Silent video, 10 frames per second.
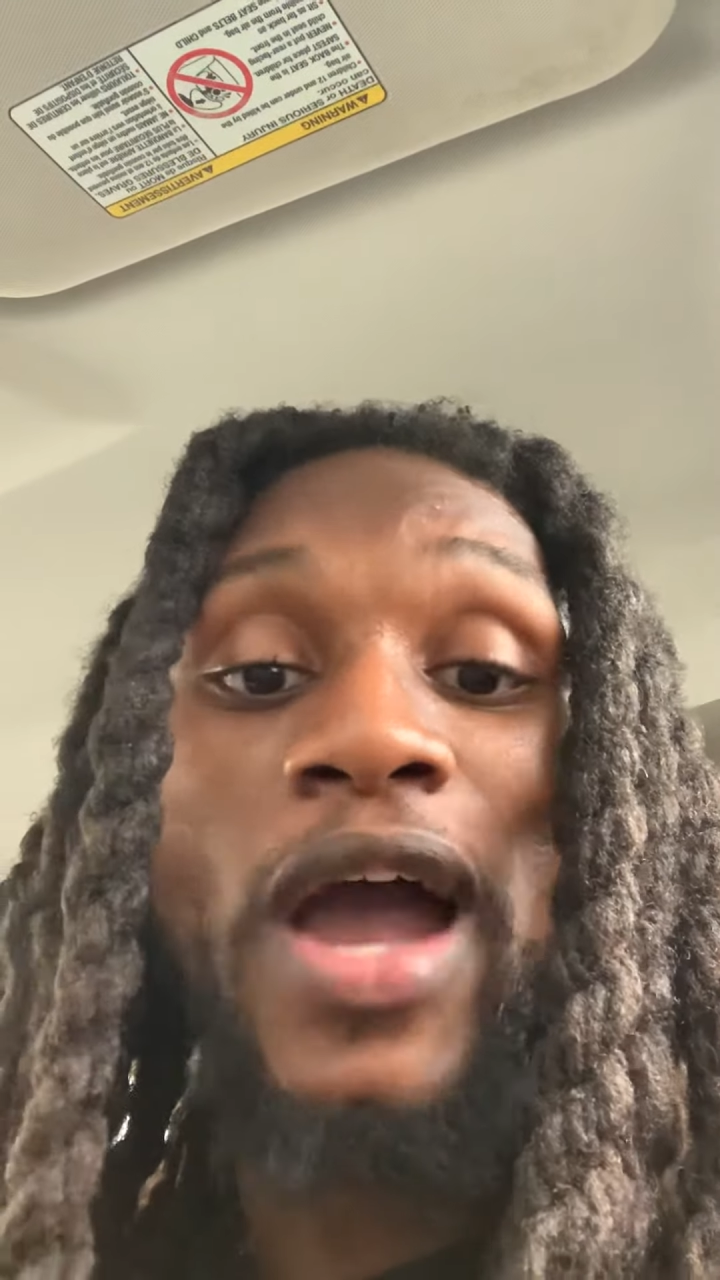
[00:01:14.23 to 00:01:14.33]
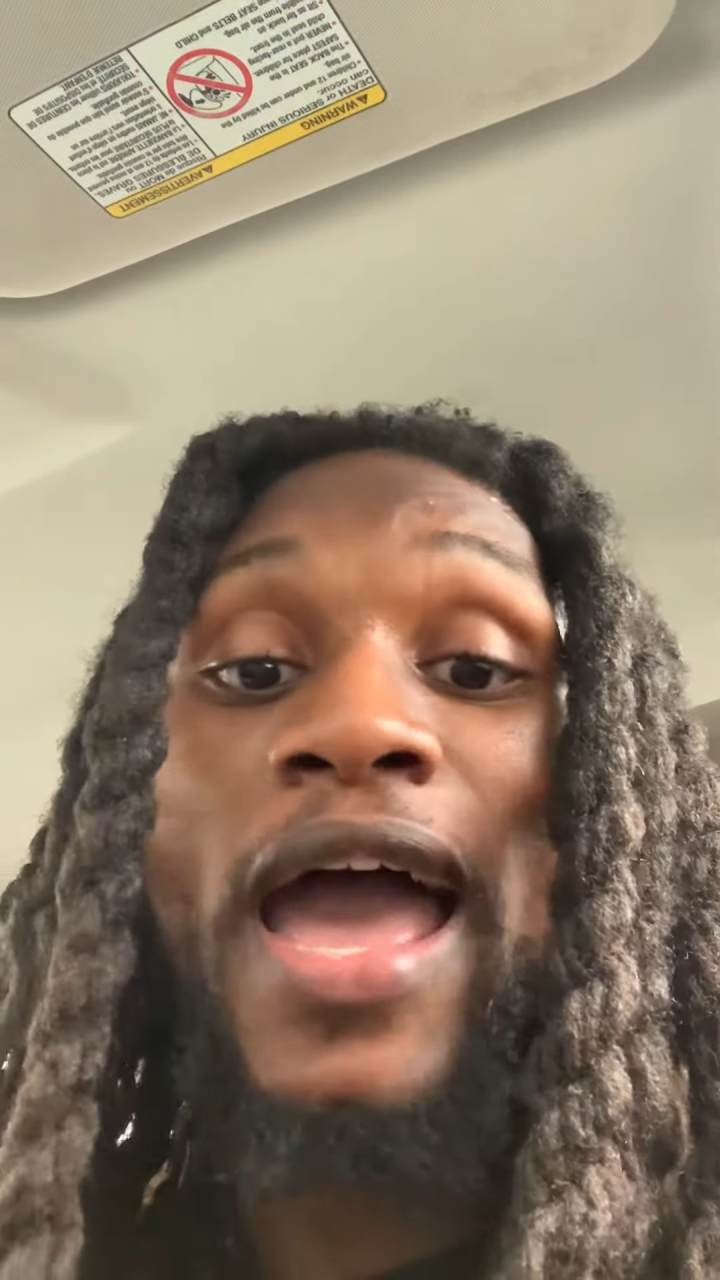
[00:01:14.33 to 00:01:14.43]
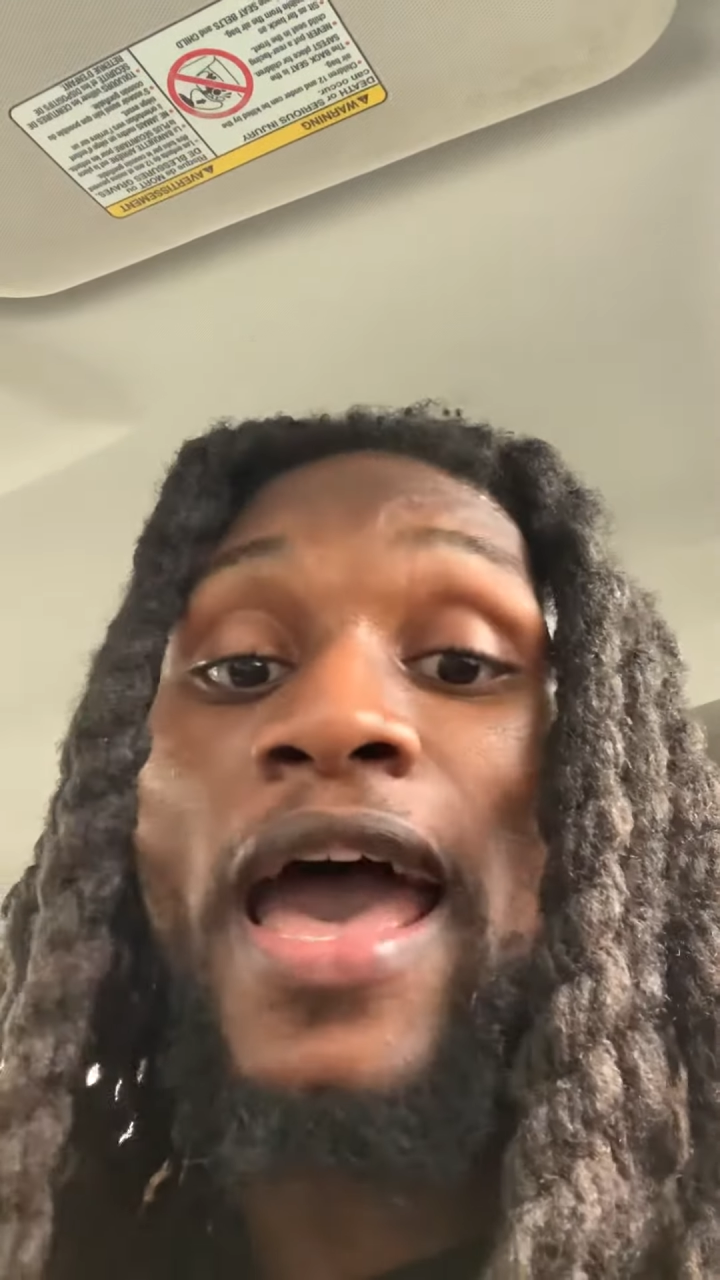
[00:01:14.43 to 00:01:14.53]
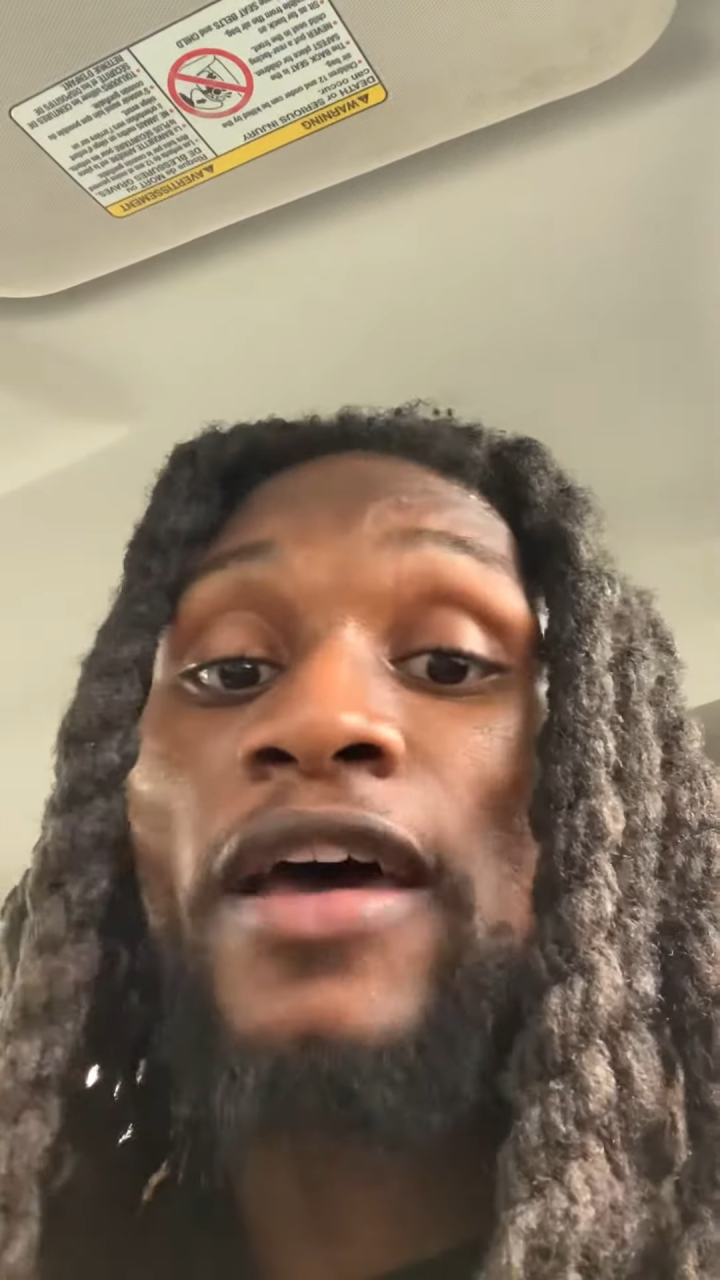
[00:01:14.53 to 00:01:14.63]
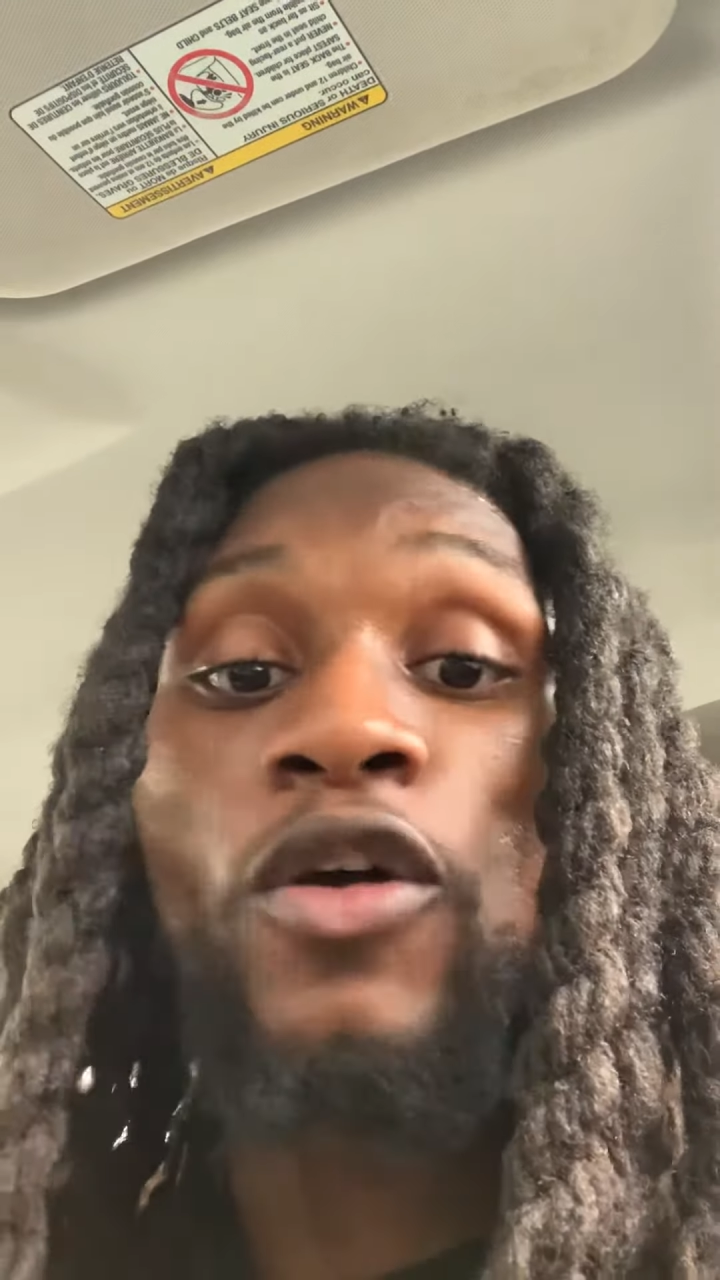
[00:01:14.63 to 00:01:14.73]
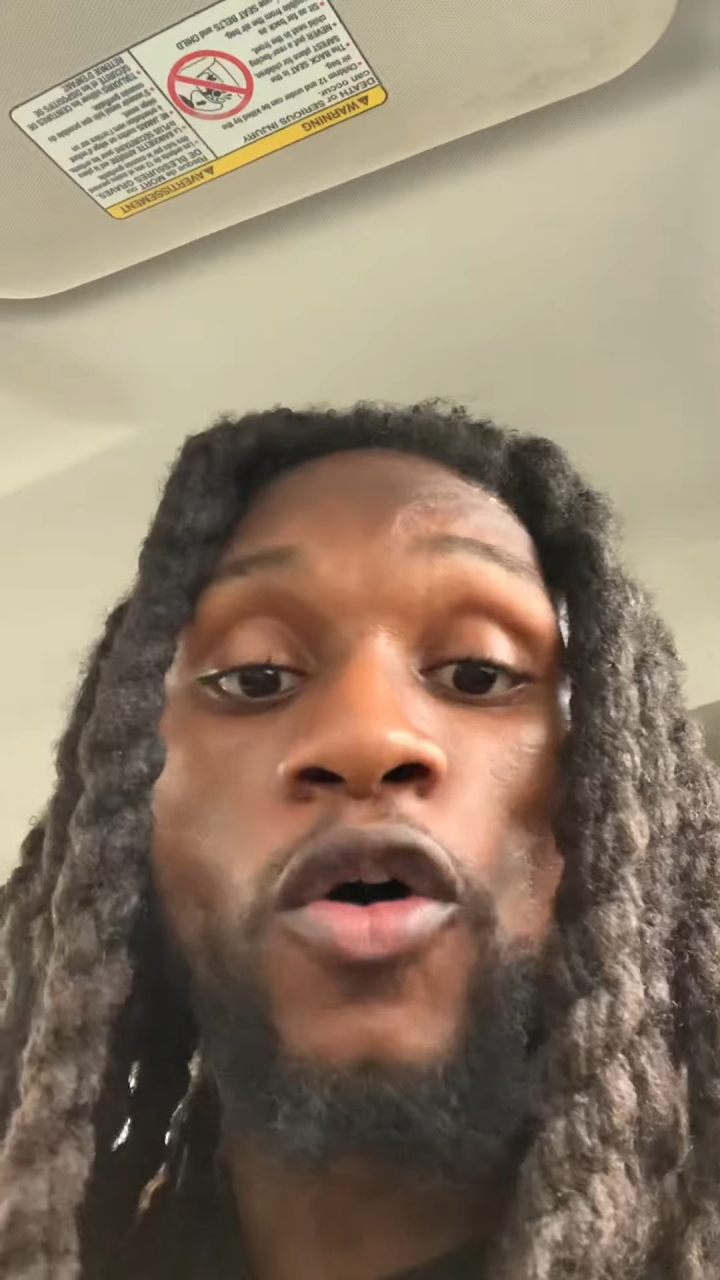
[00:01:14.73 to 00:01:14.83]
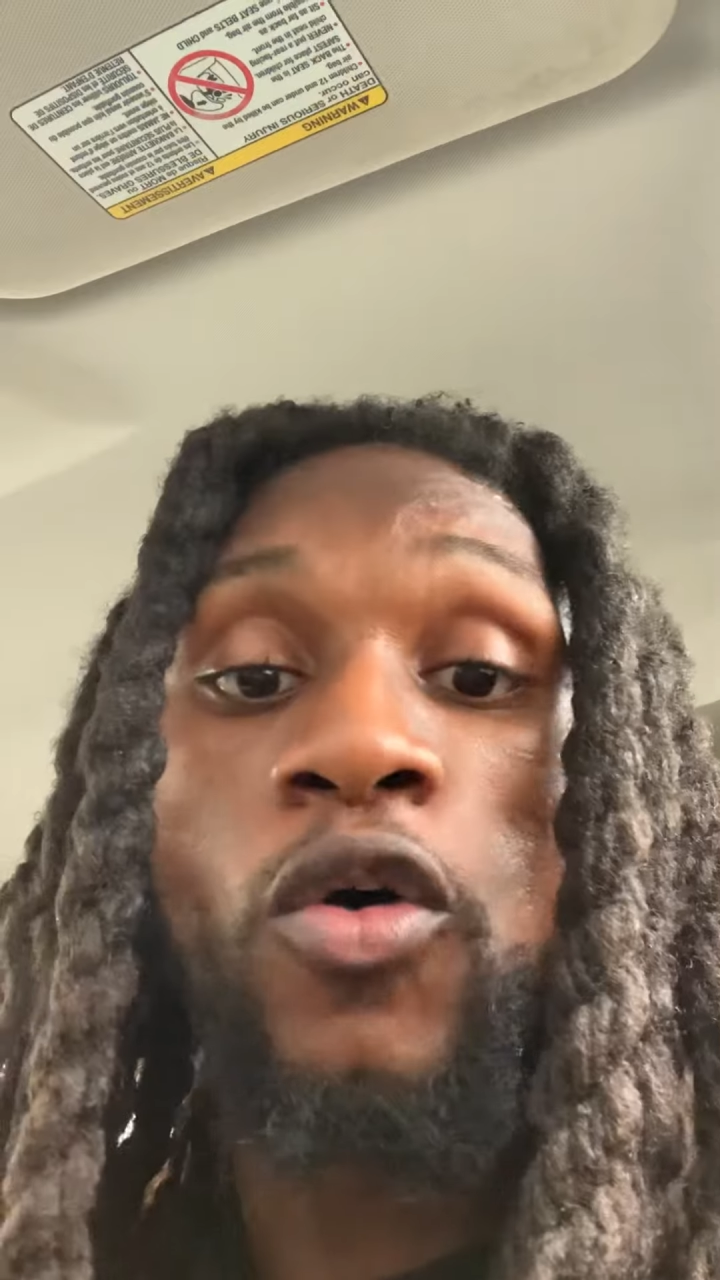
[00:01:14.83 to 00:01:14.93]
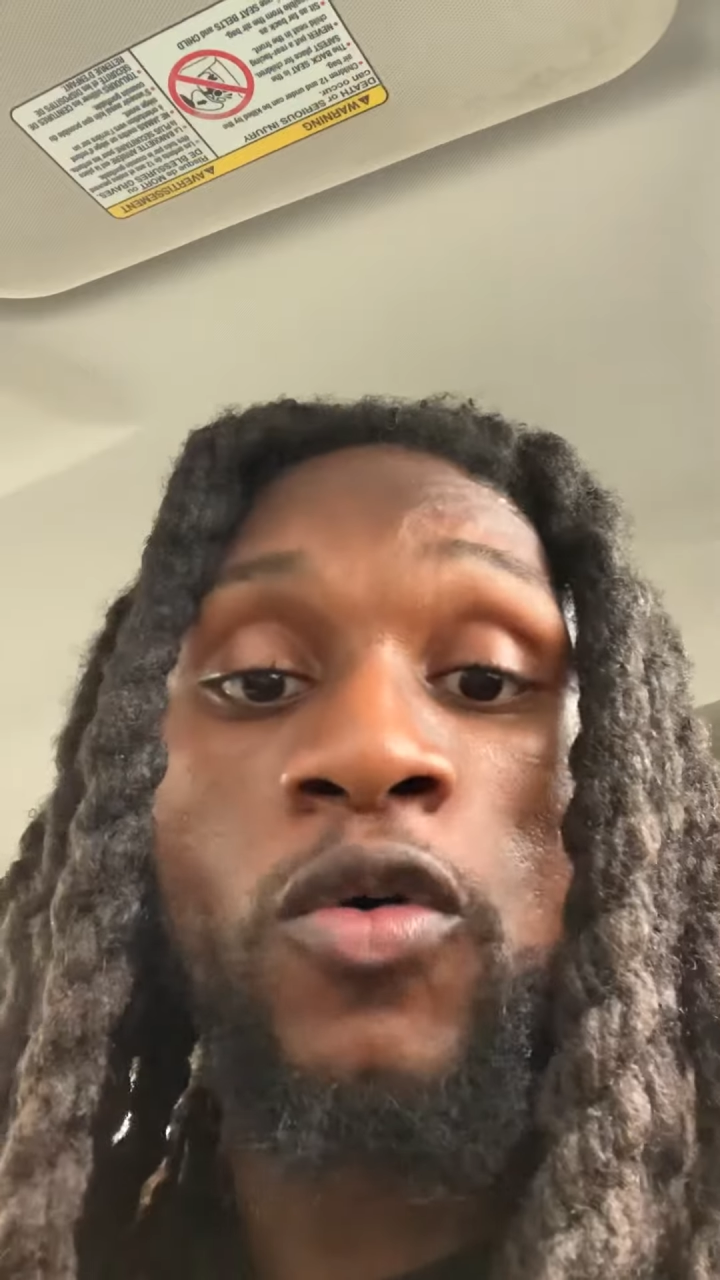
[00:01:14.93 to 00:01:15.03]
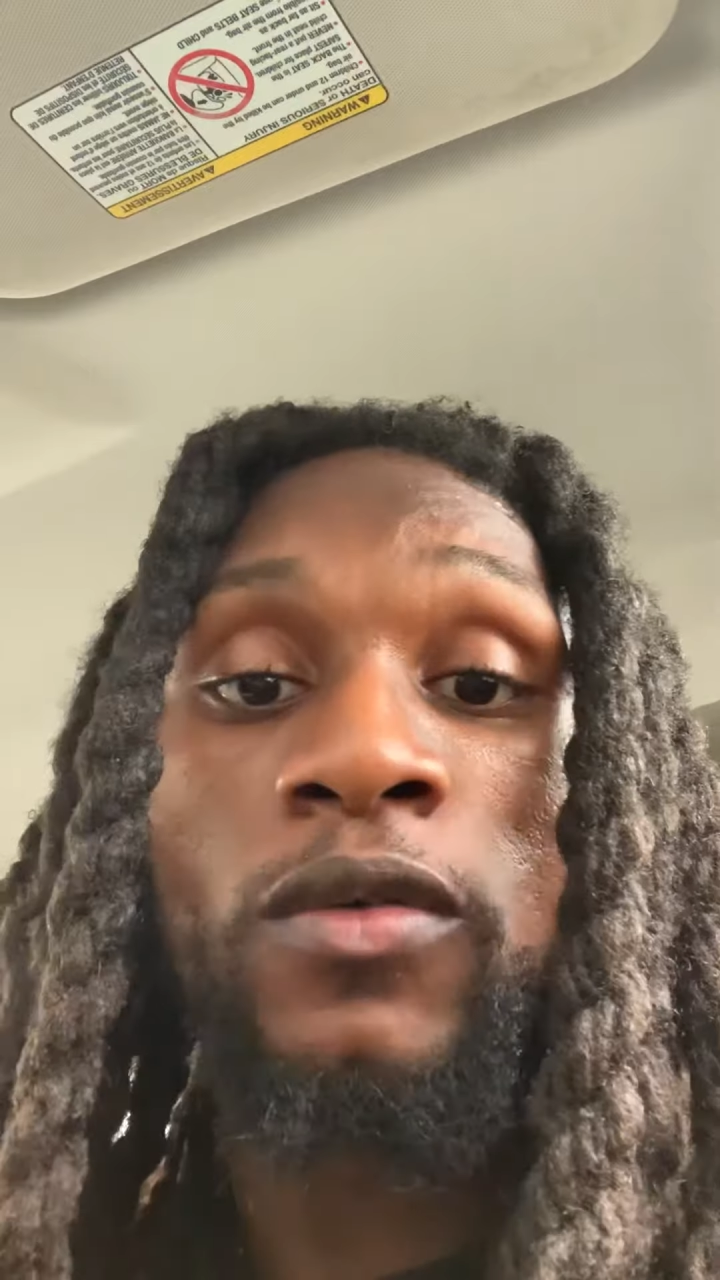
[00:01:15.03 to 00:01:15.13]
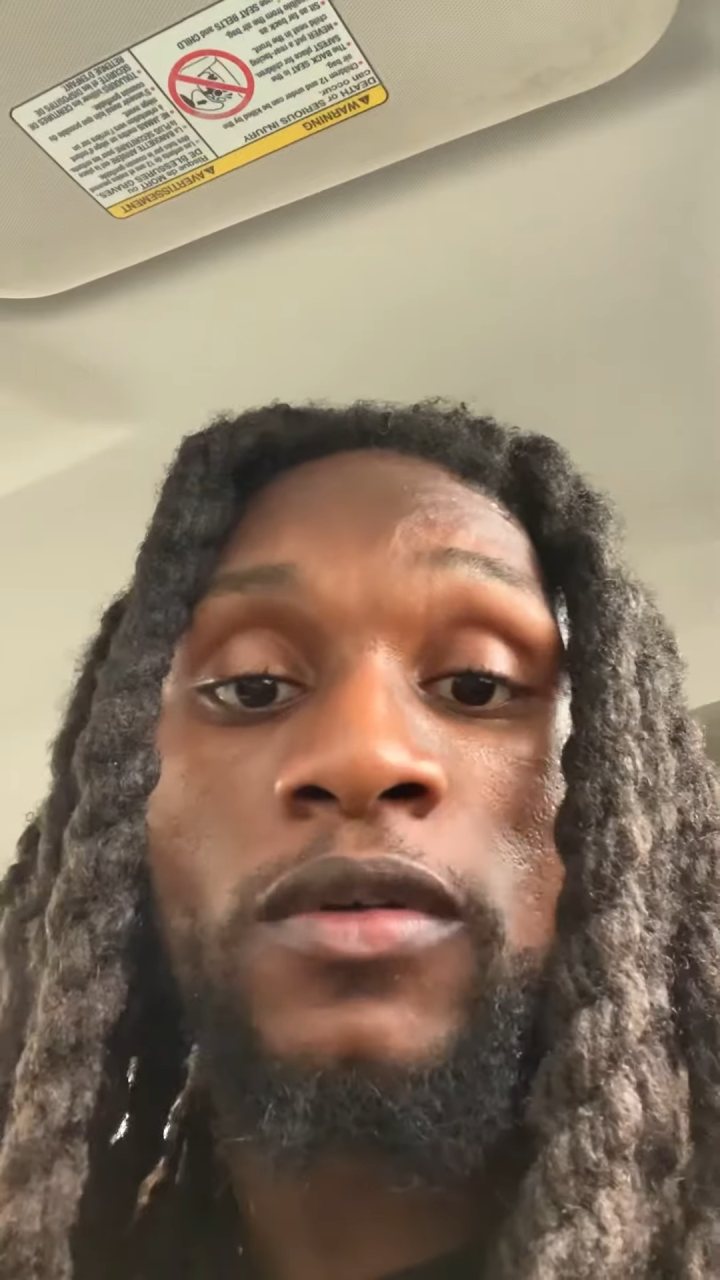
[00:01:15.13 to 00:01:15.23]
add
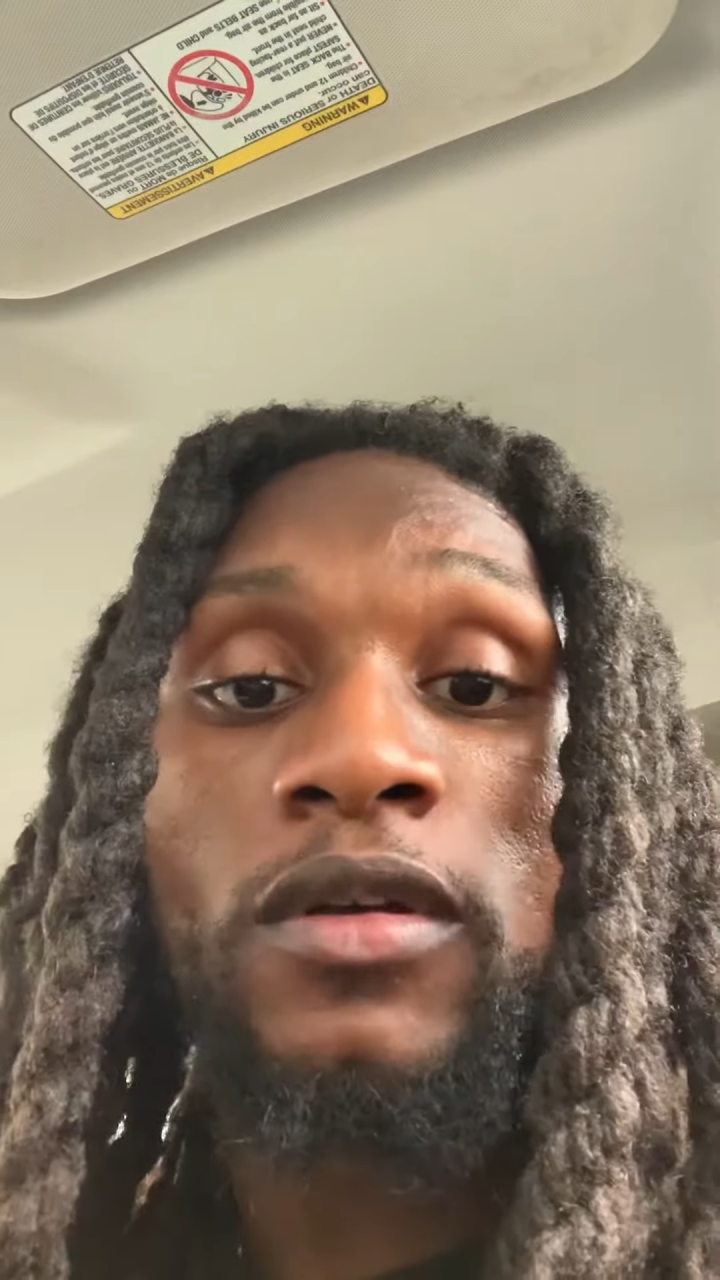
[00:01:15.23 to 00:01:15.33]
on